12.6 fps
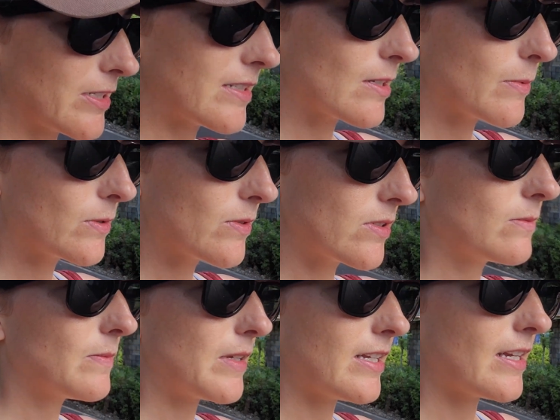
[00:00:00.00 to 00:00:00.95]
It's supposed to
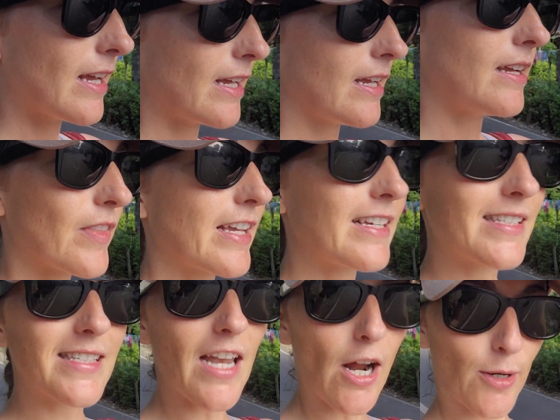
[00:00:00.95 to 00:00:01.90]
be a like a
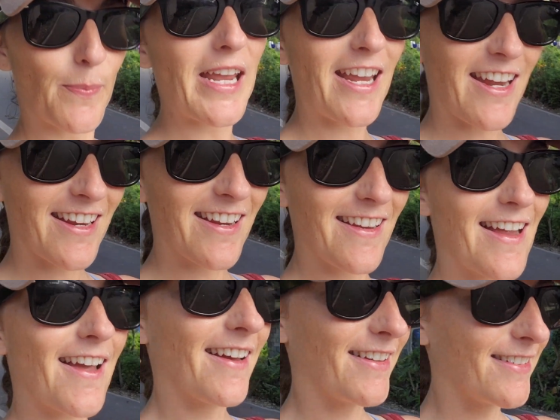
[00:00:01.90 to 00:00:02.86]
stuck pig
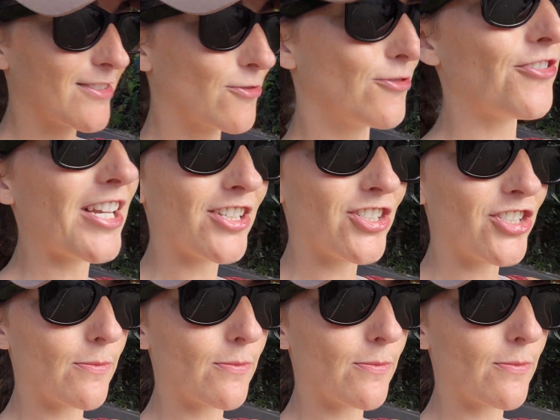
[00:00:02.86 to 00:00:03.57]
and fish